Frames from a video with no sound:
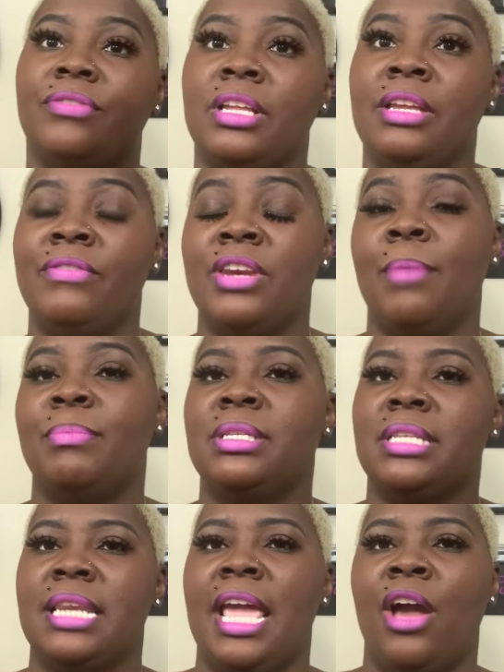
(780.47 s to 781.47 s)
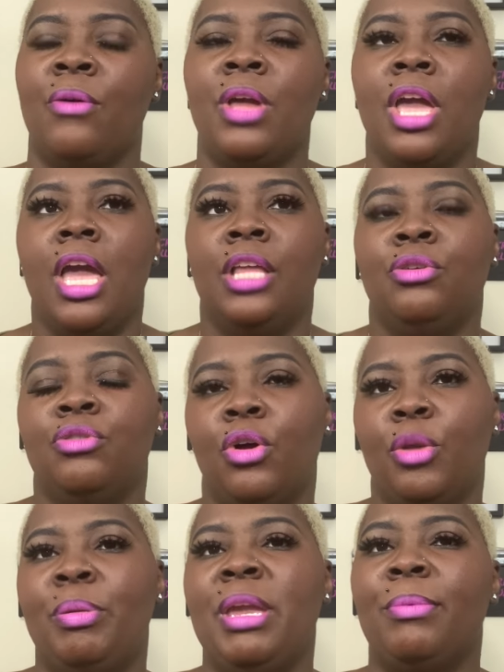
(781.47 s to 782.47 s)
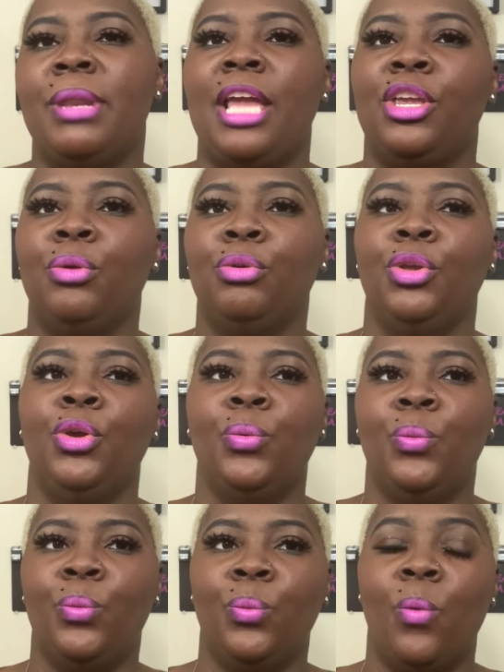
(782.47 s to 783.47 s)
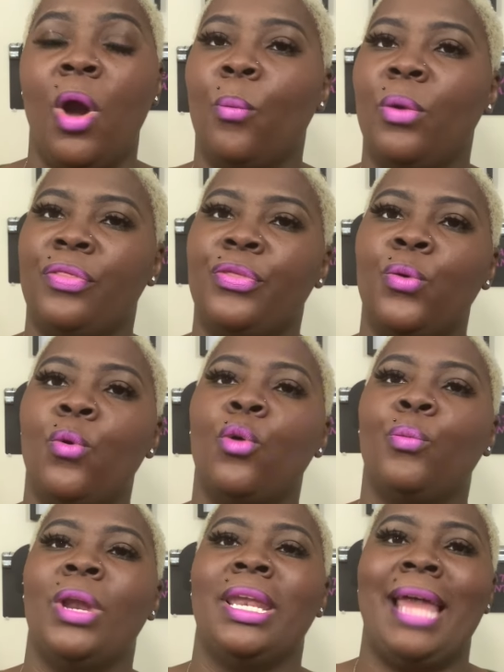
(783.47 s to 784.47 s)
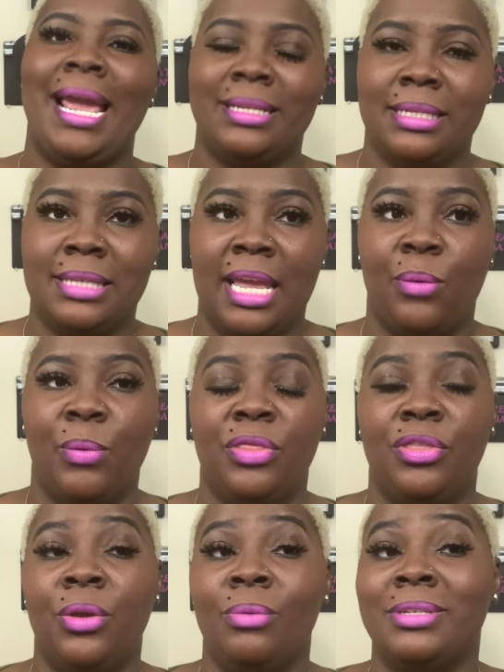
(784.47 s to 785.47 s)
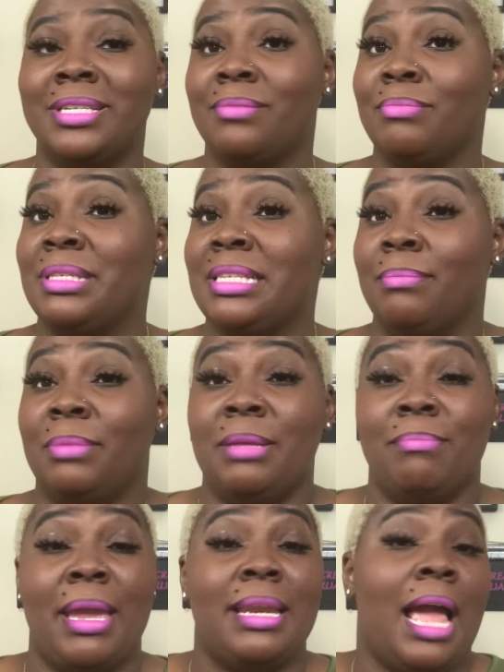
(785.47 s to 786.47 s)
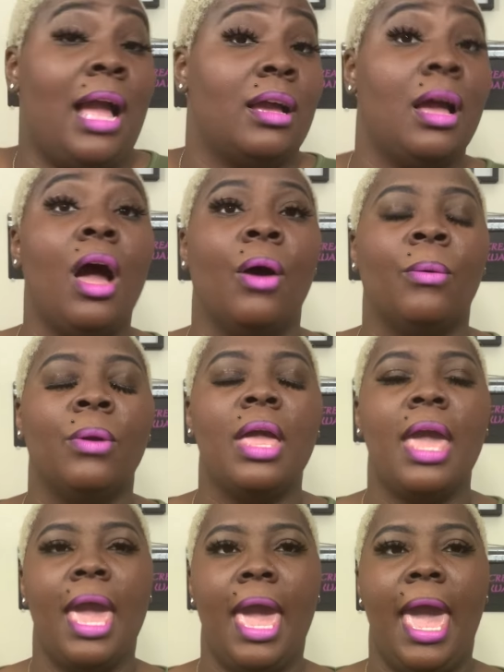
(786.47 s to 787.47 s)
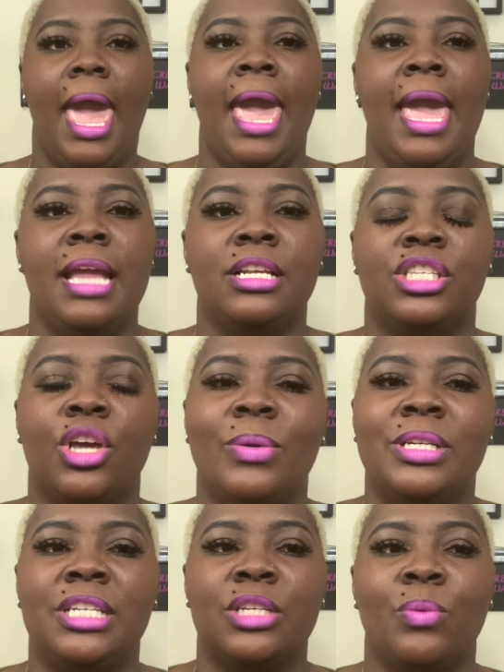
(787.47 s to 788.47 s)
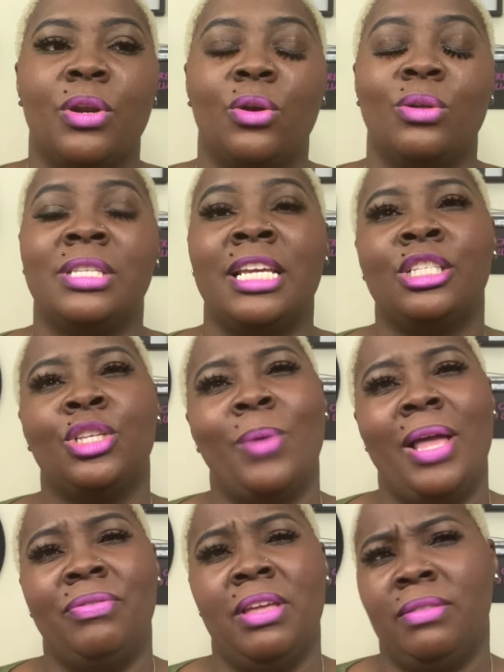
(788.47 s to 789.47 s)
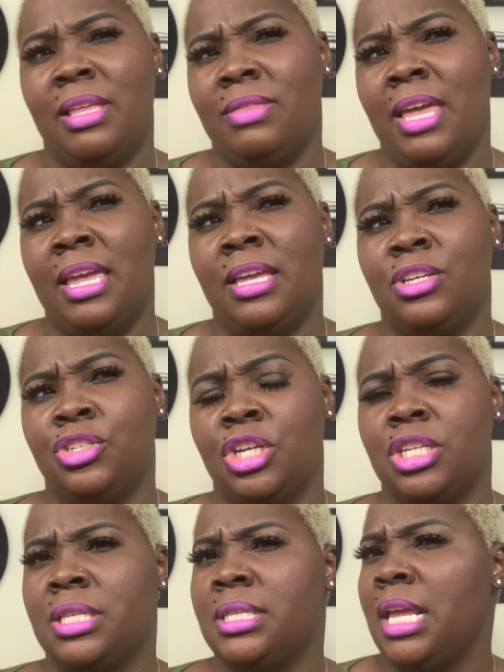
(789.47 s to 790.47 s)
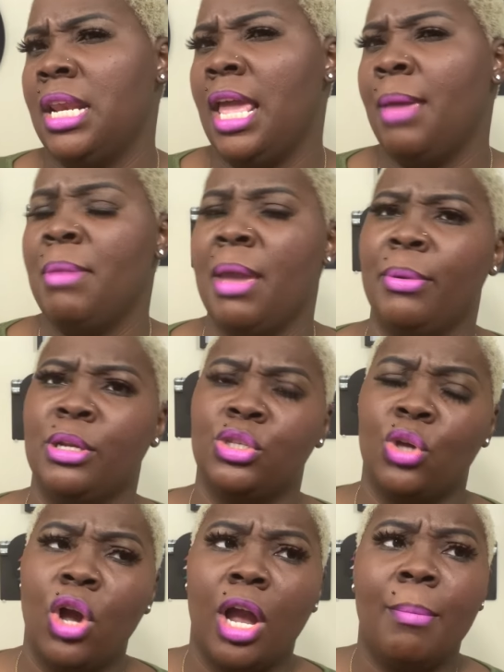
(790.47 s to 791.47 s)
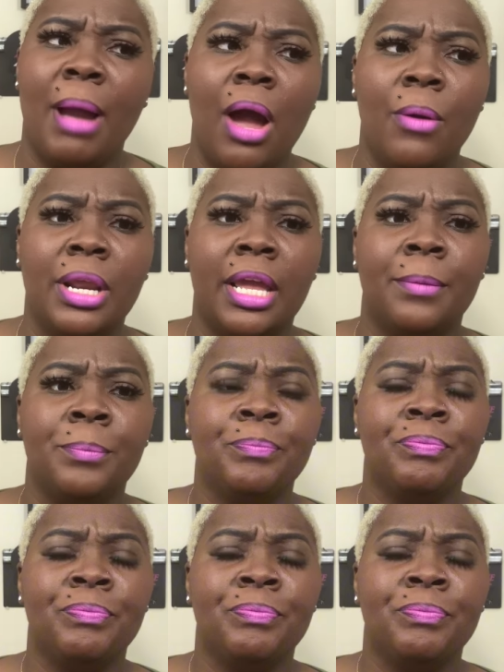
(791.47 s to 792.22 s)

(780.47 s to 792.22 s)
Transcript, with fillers: even up until now. You know, the people that you do want with you or would like to take with you just simply may not go. And so it's just one of those things. Do I think that they should sit and be able to talk about it?